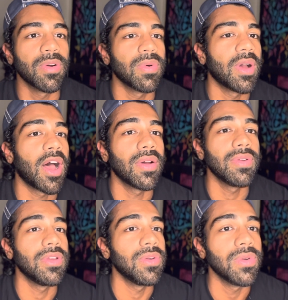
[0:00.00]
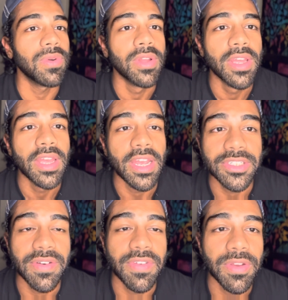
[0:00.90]
How do you
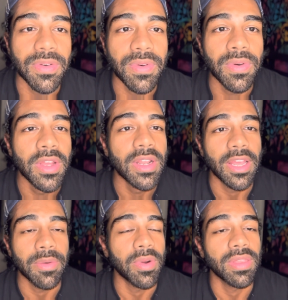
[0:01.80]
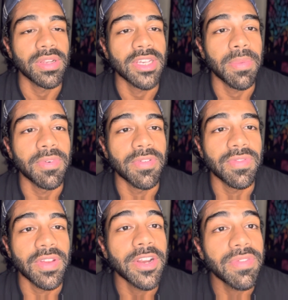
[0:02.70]
interview? Like, what are the type
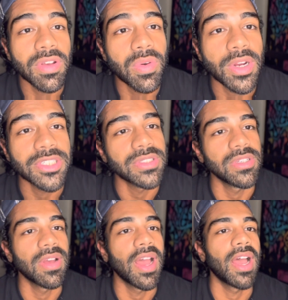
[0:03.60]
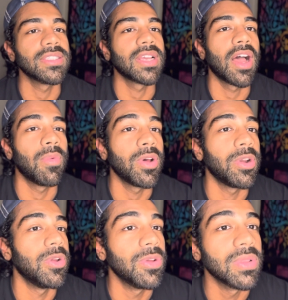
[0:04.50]
of interview questions you ask? What
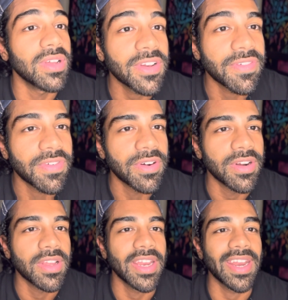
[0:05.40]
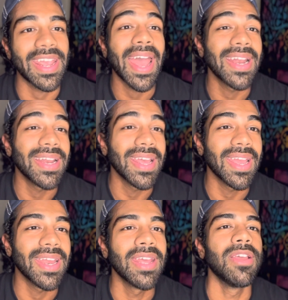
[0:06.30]
do you look for in a
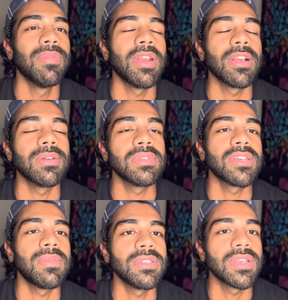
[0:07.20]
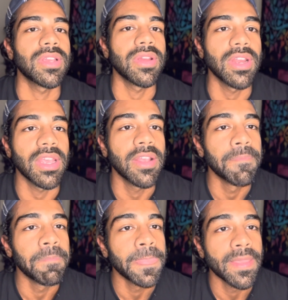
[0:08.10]
candidate when it comes to cybersecurity?
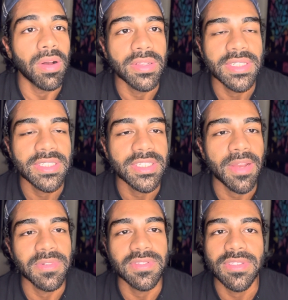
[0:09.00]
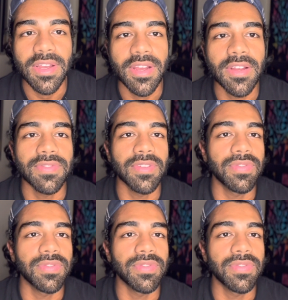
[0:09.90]
All these type of stuff.